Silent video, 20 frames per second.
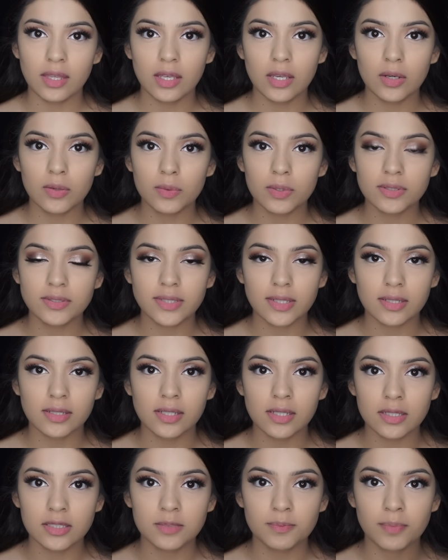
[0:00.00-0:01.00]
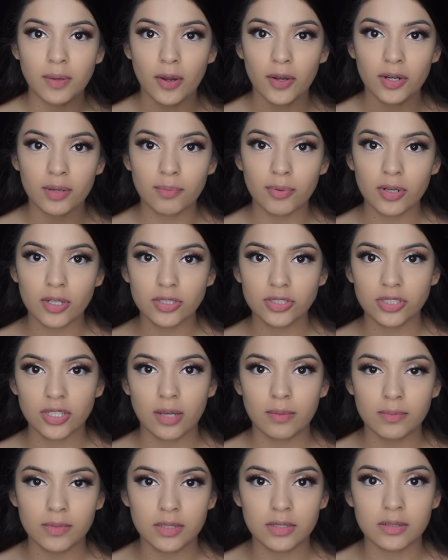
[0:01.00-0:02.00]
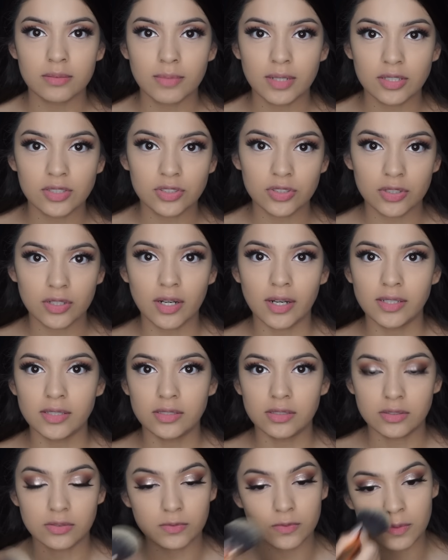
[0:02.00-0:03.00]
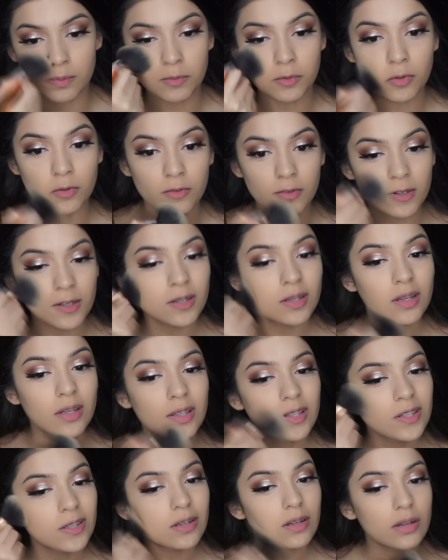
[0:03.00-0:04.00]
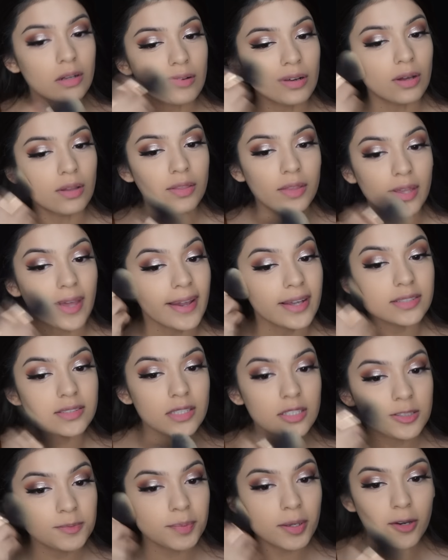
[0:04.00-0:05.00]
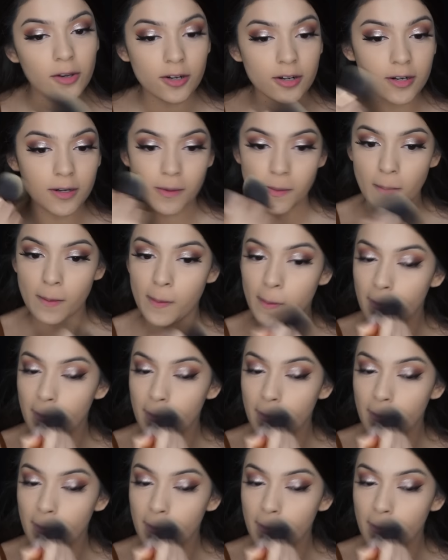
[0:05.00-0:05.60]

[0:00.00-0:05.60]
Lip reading: the Real Techniques powder brush, I'm gonna make sure I just remove all the excess powder.